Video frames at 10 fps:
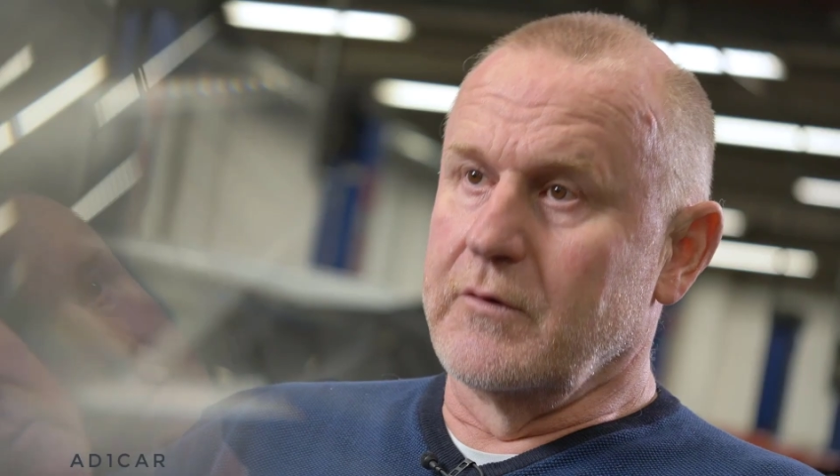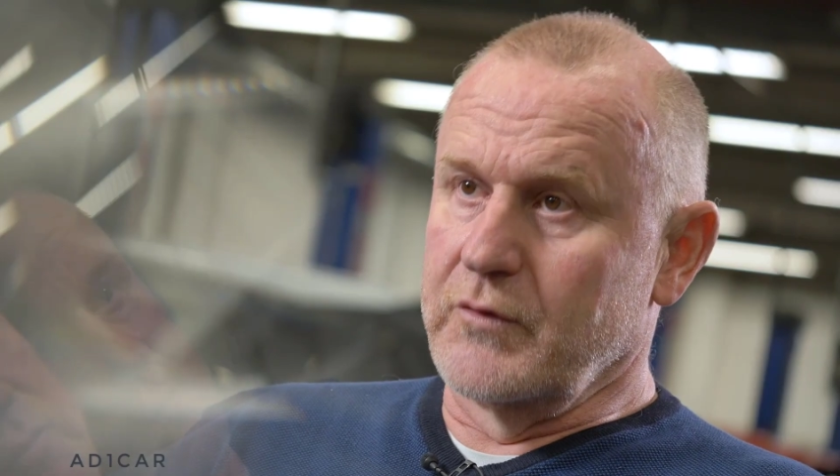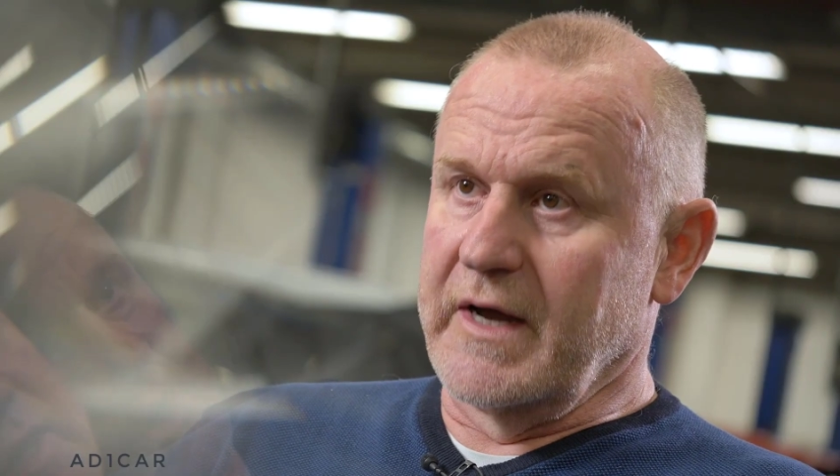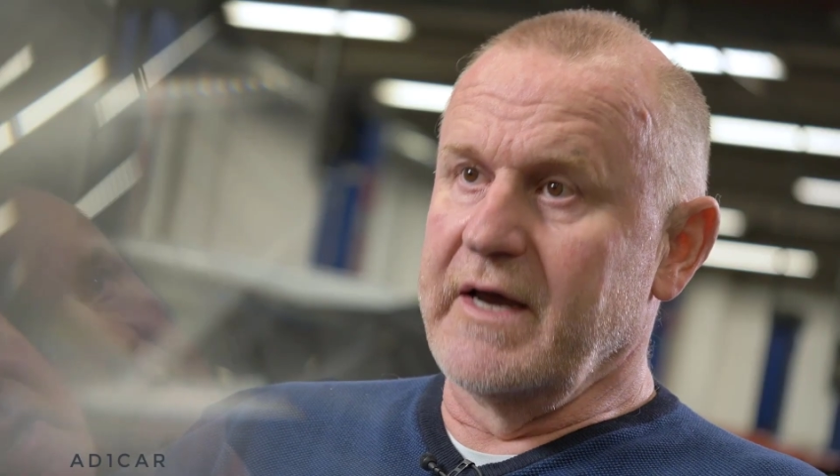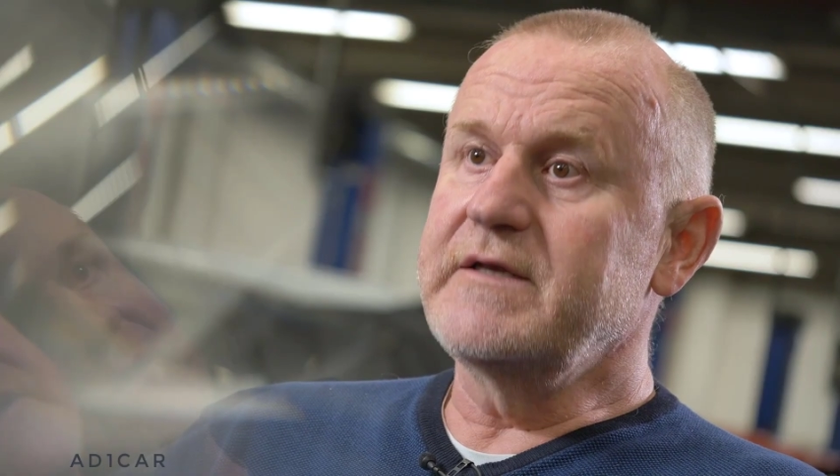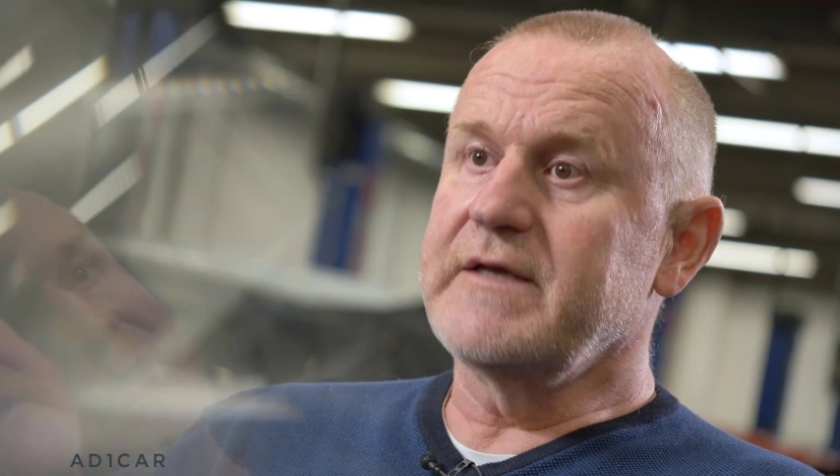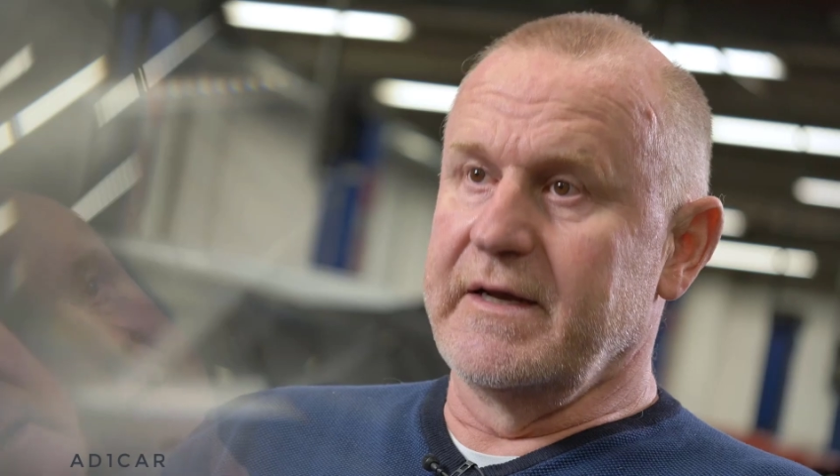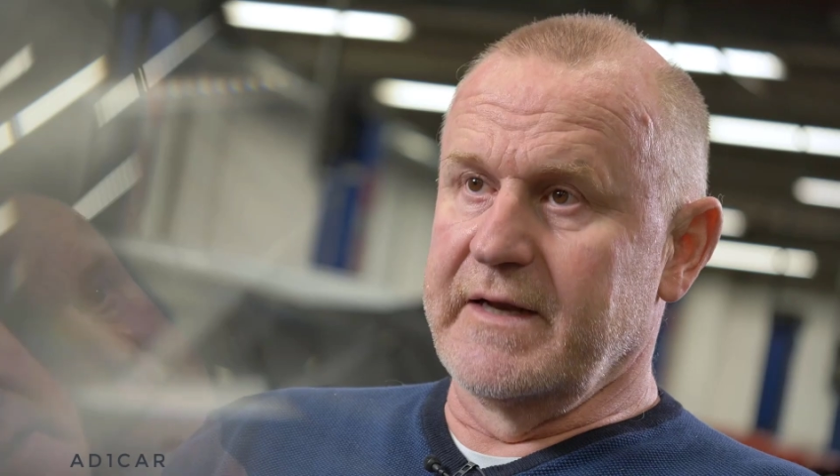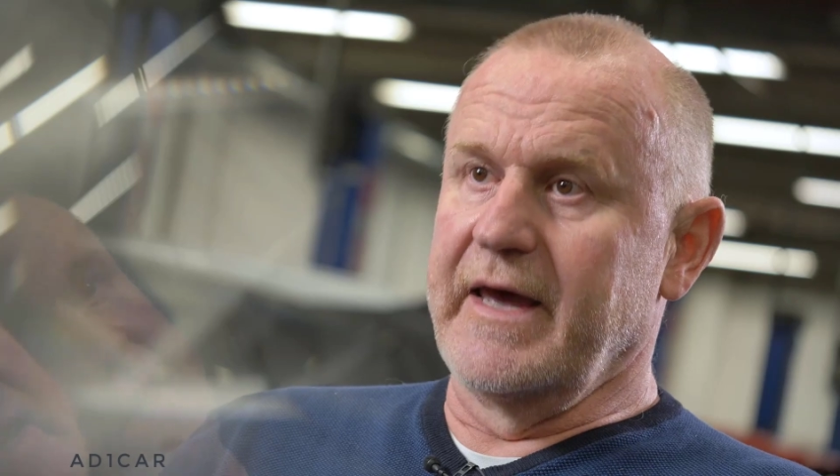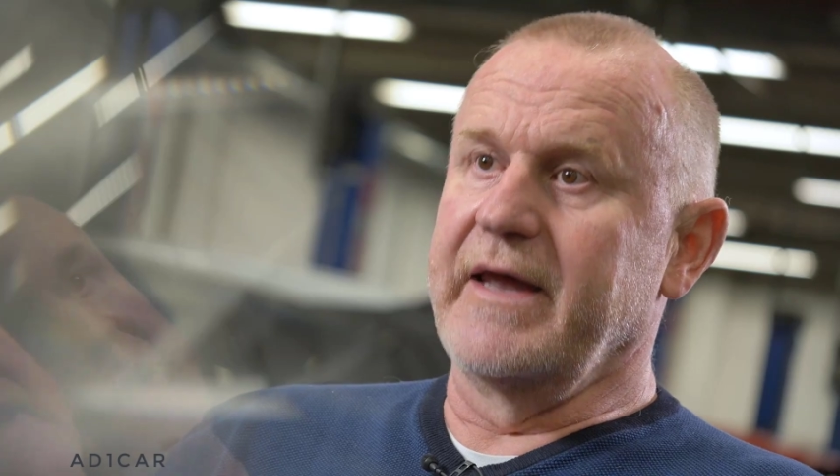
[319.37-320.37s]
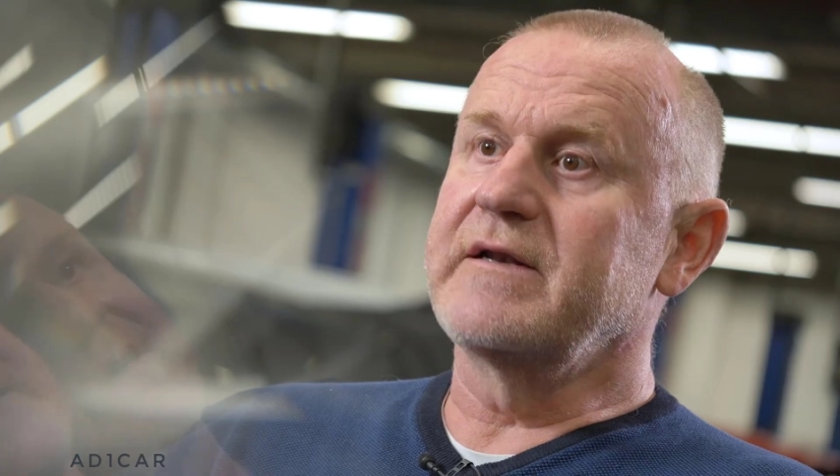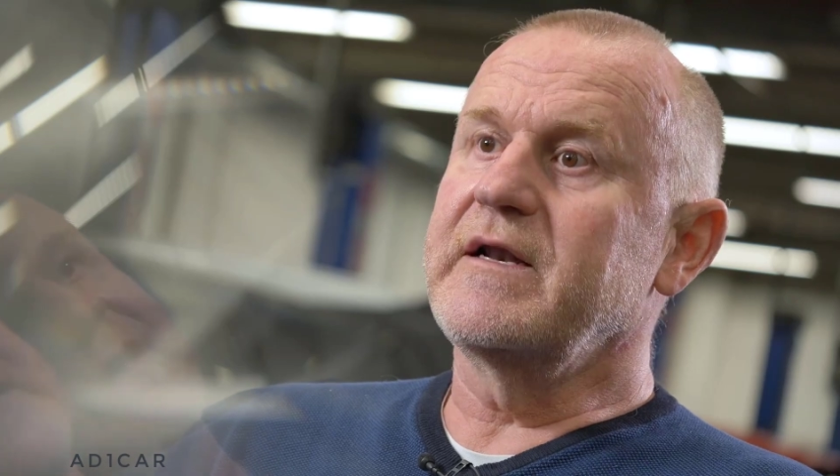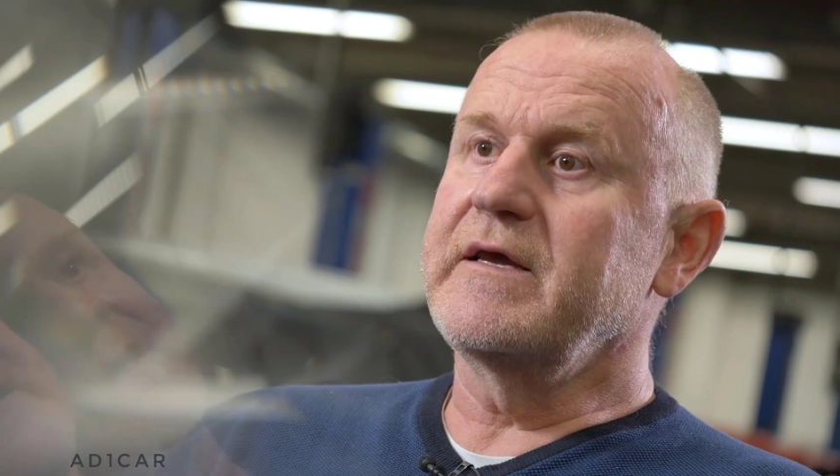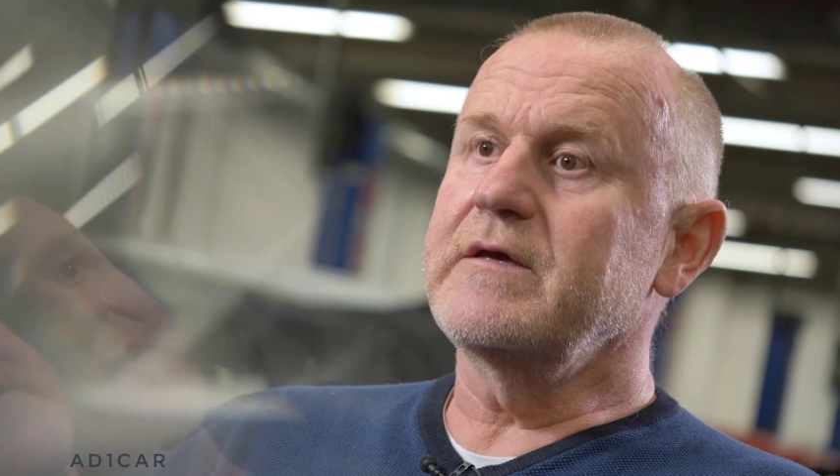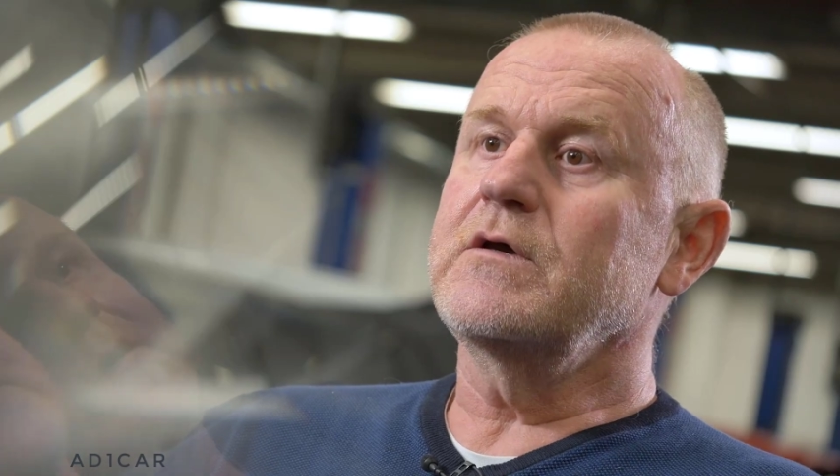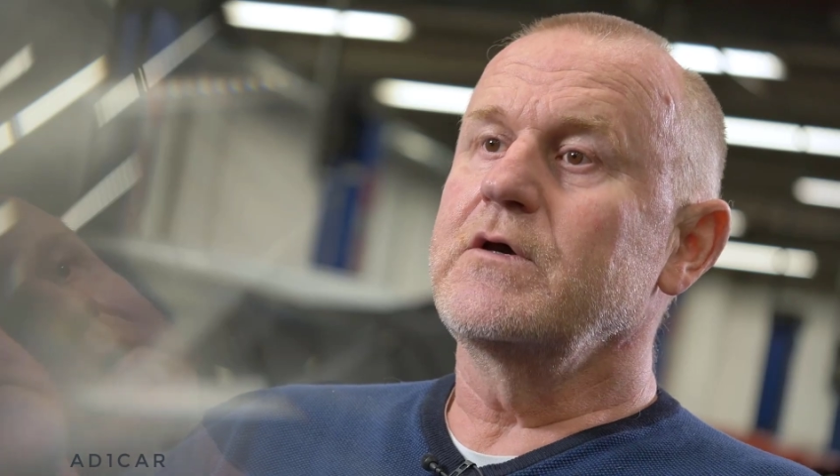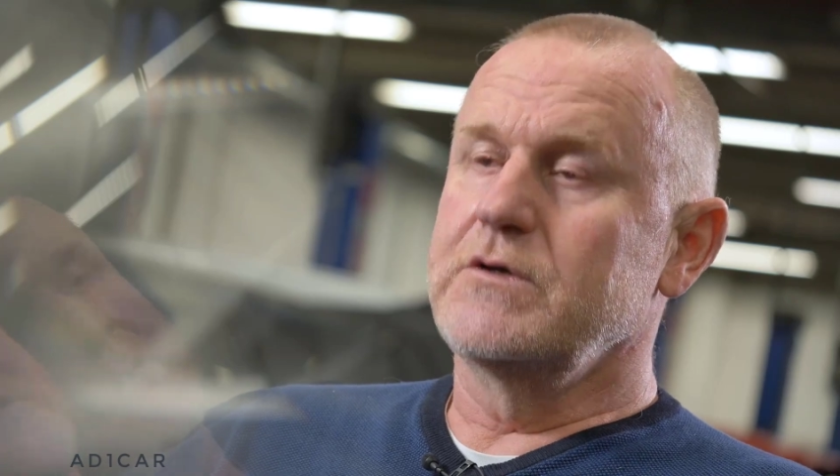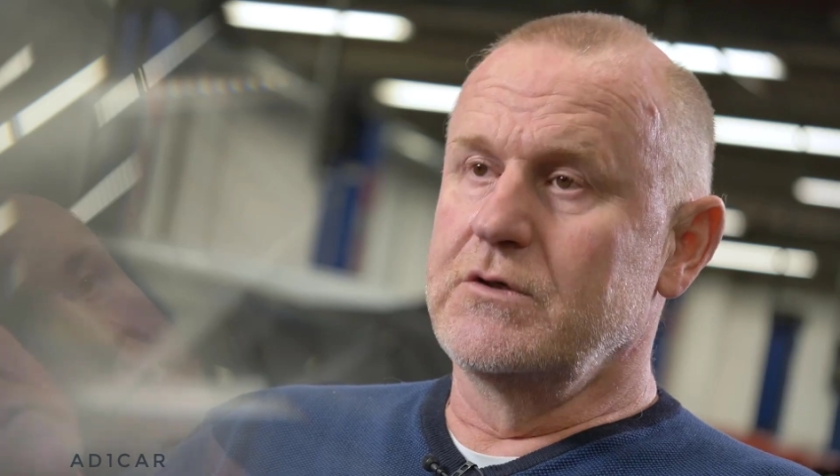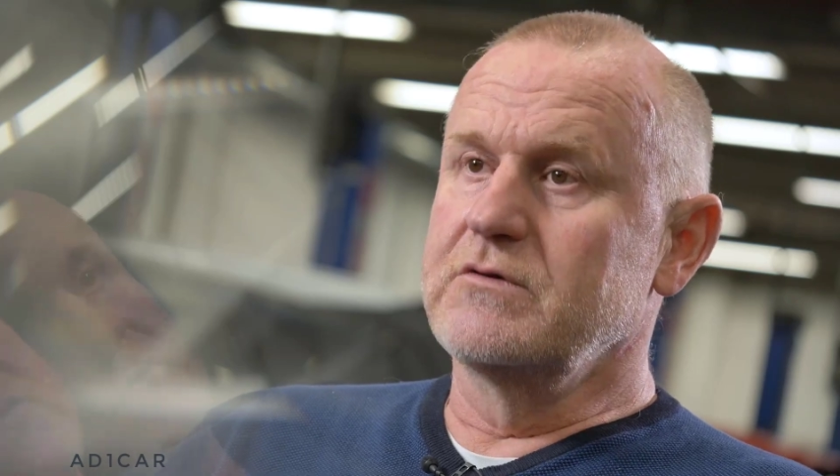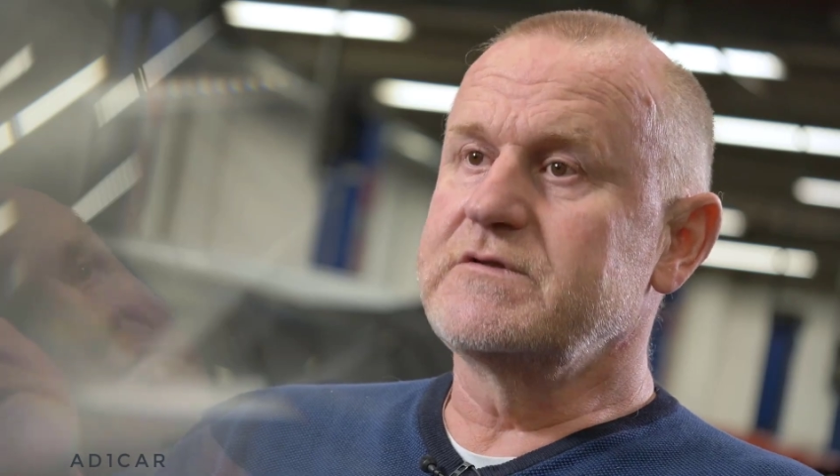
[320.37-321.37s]
ride and handling
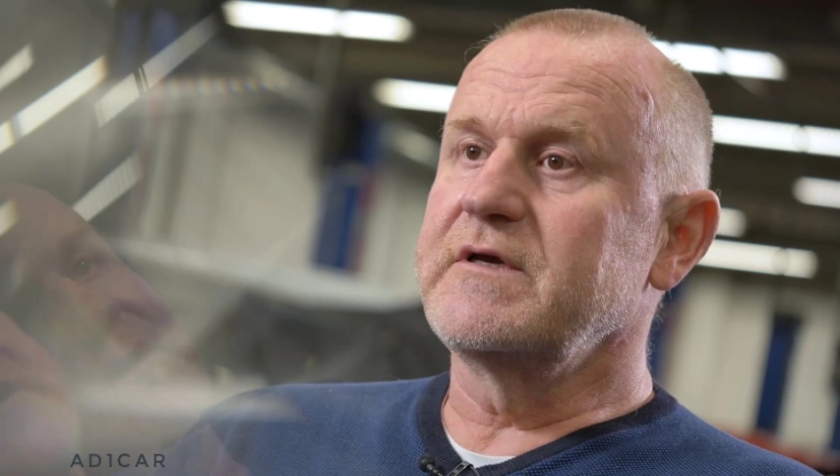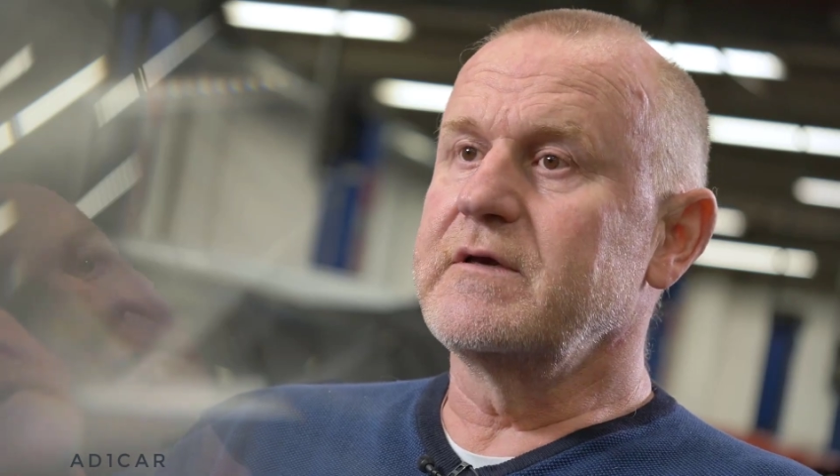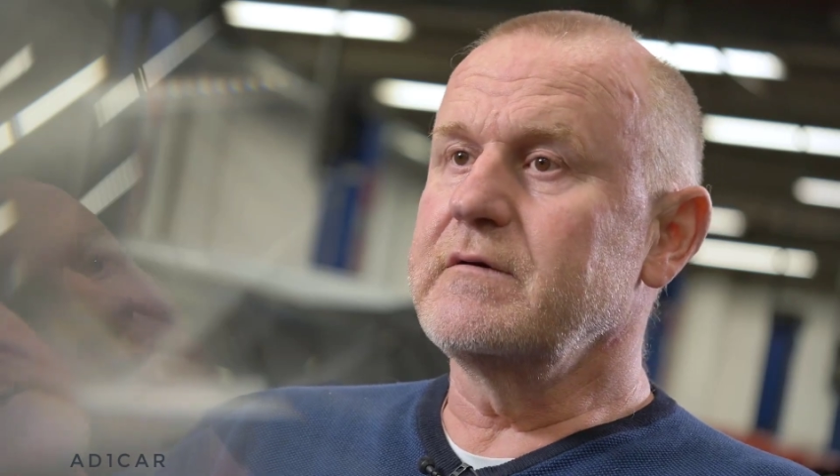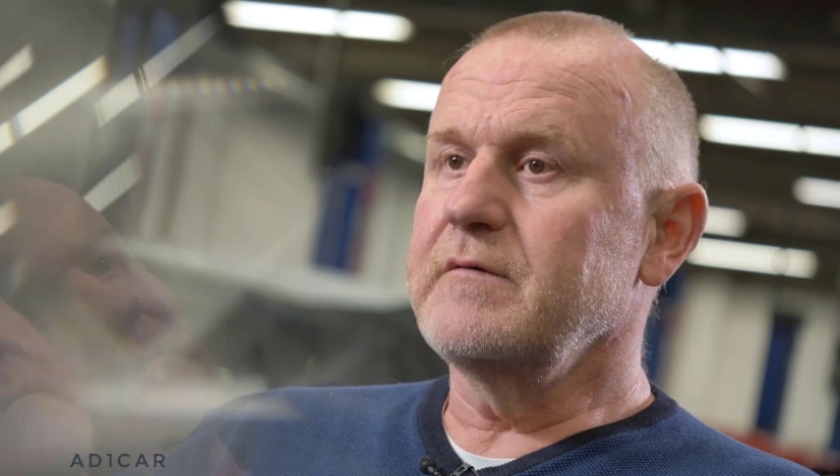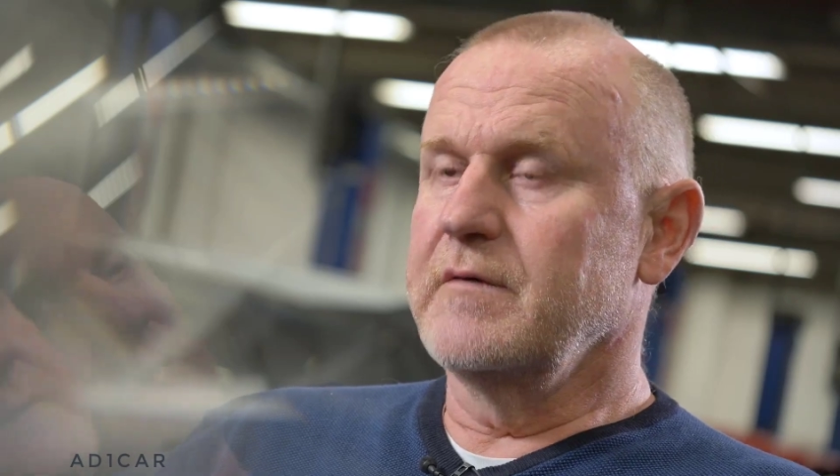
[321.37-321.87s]
using